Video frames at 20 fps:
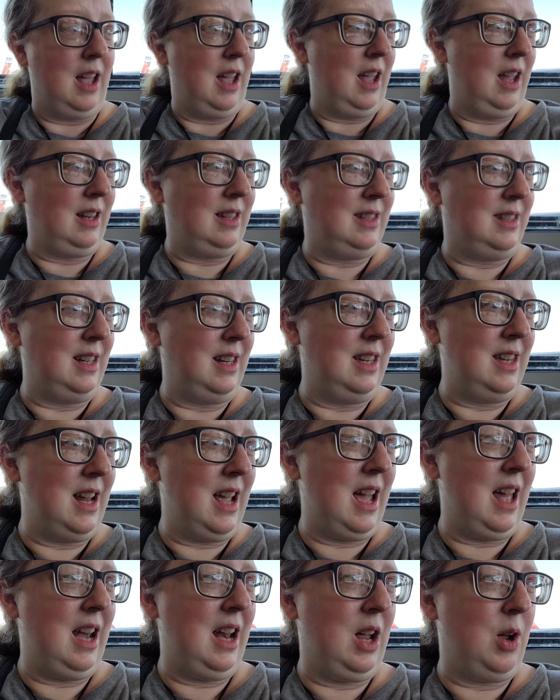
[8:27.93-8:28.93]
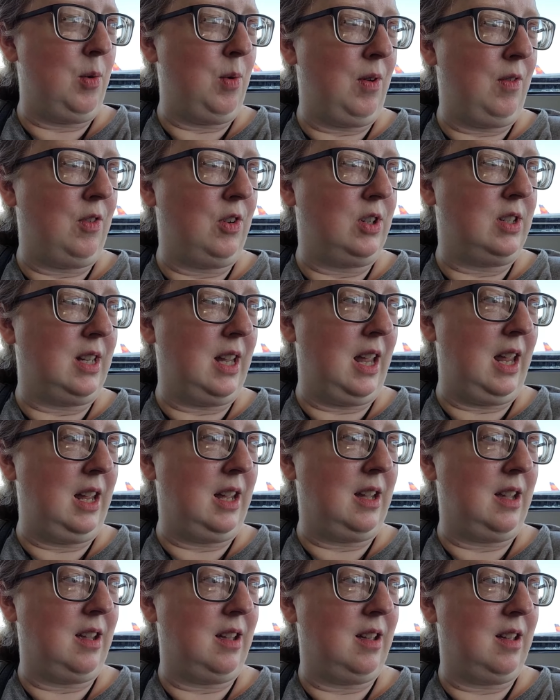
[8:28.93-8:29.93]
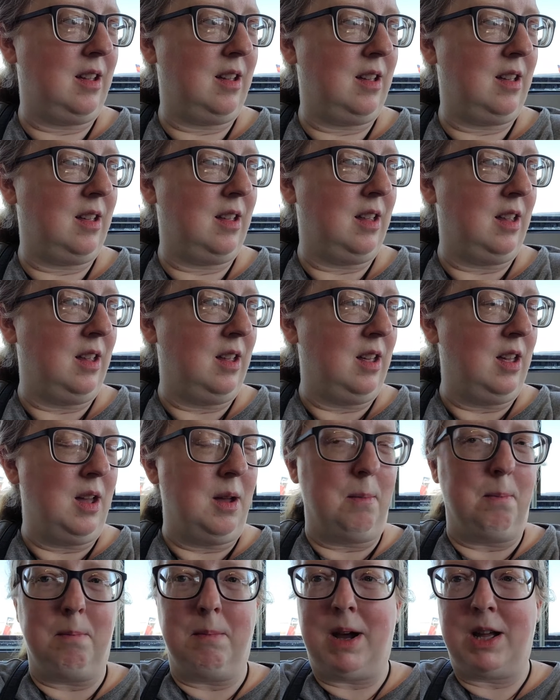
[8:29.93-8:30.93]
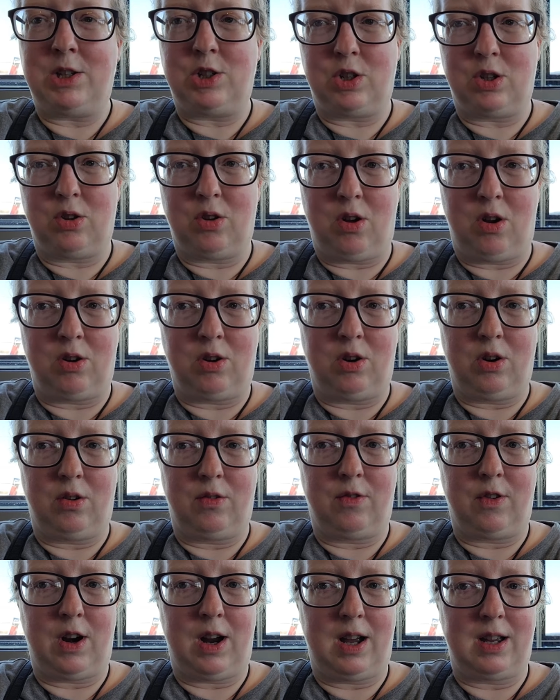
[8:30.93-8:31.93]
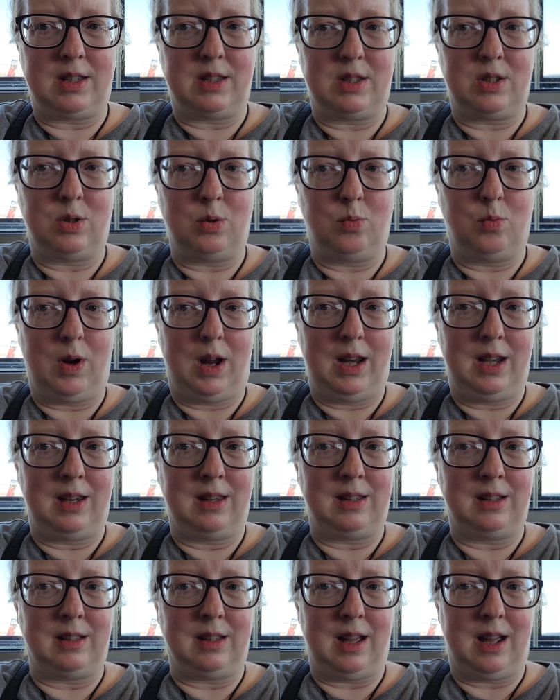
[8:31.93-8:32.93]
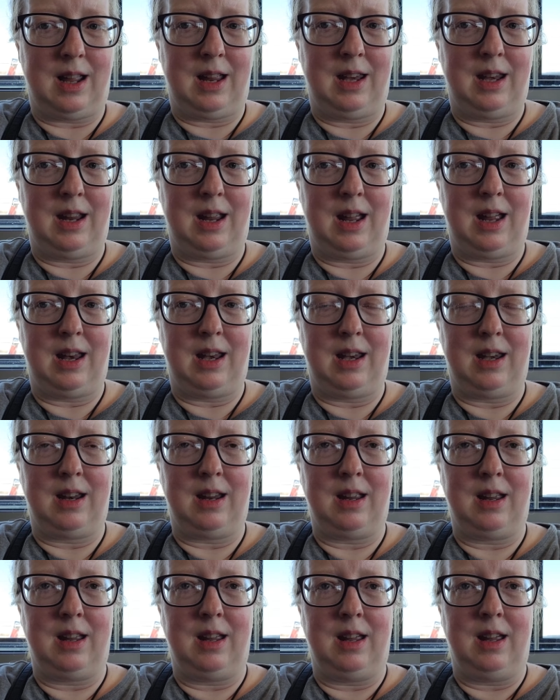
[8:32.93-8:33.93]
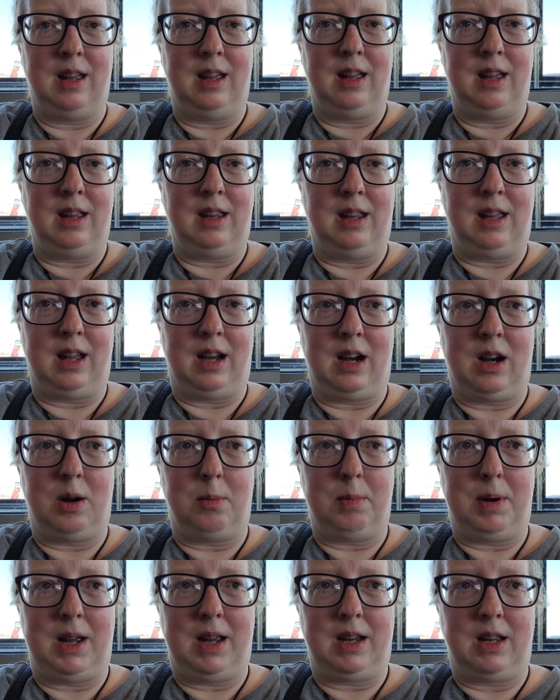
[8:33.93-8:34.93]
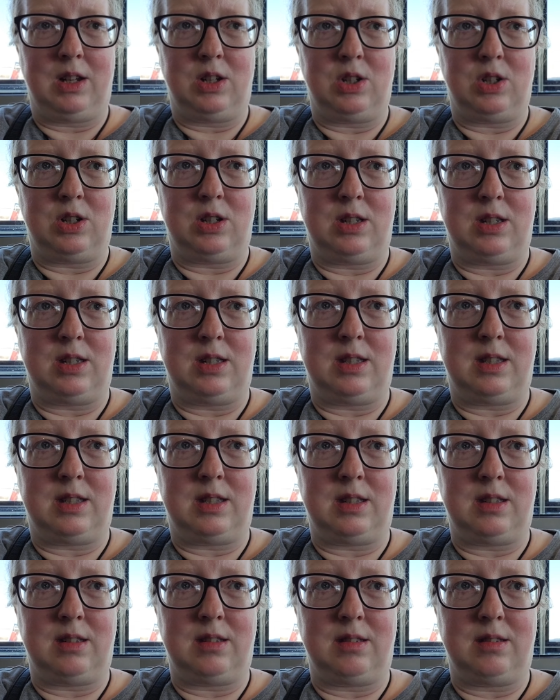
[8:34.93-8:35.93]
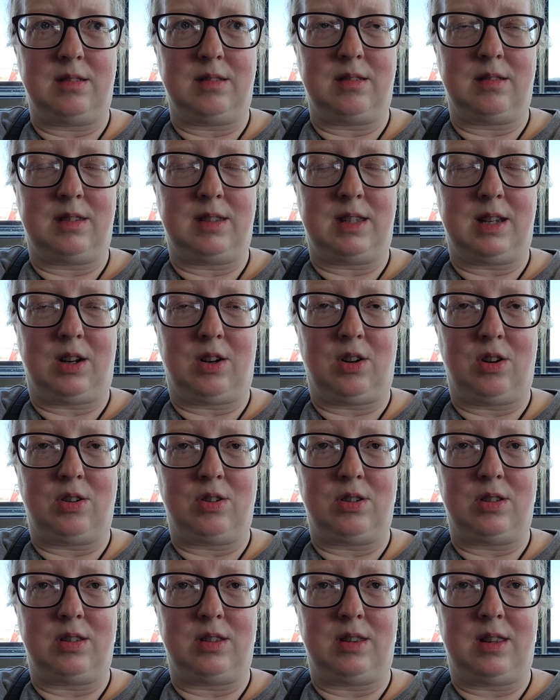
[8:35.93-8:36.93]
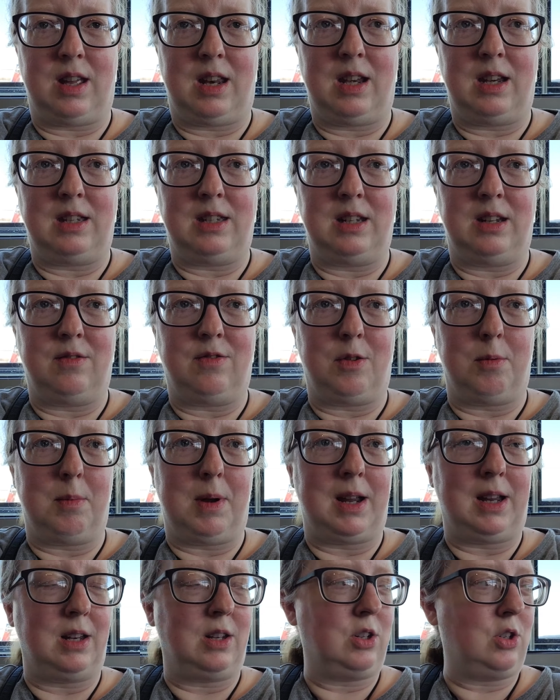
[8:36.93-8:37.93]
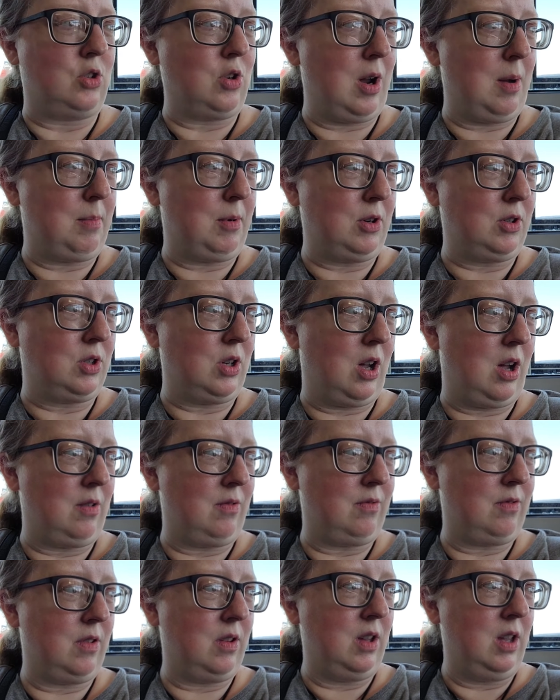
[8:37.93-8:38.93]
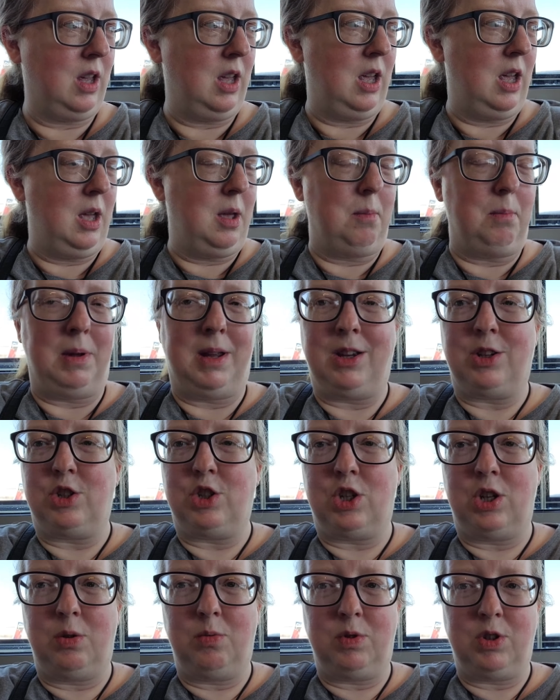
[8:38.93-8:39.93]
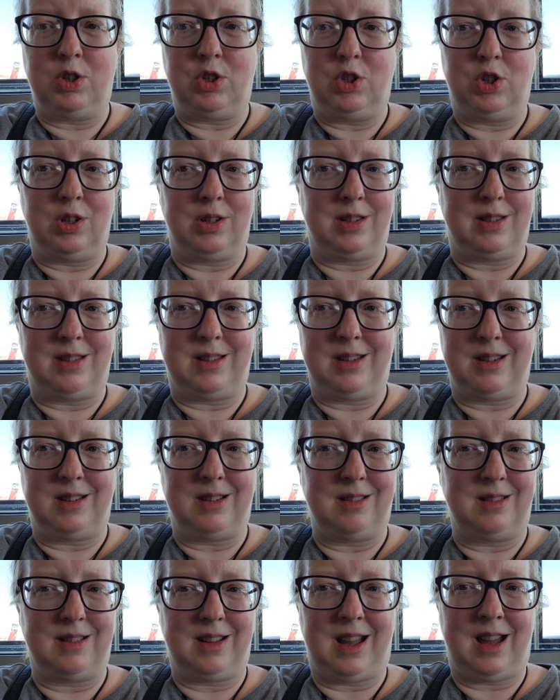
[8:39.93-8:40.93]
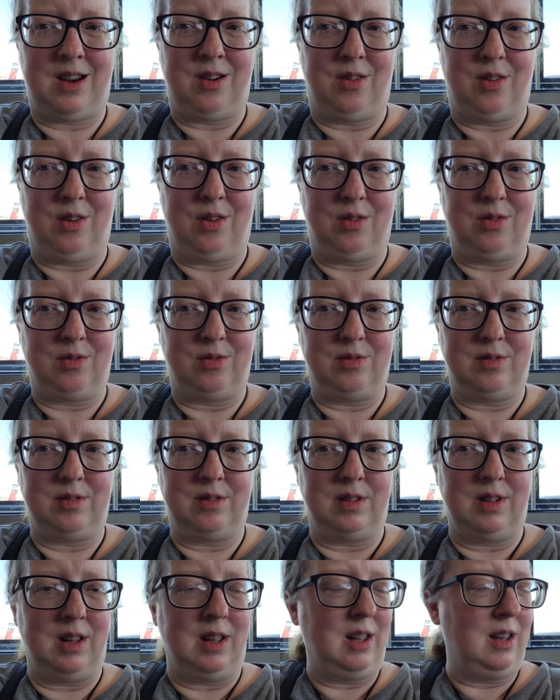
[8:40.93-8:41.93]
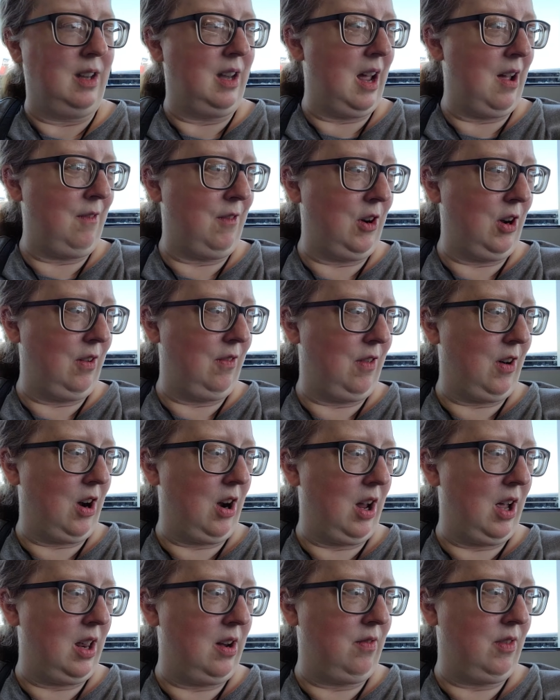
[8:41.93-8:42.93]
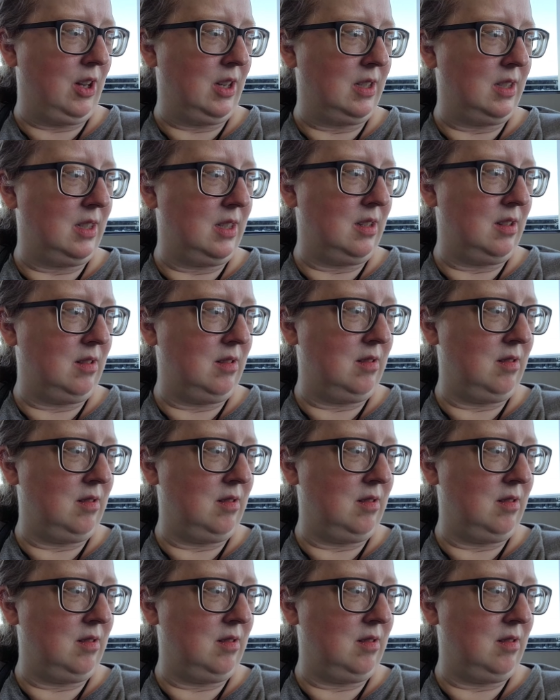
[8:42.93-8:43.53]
It did not, however, take much longer for us to wait in the line and get our baggage s stickers than it did for Megan to drop hers off. Because she was just, I don't know, not very far ahead of us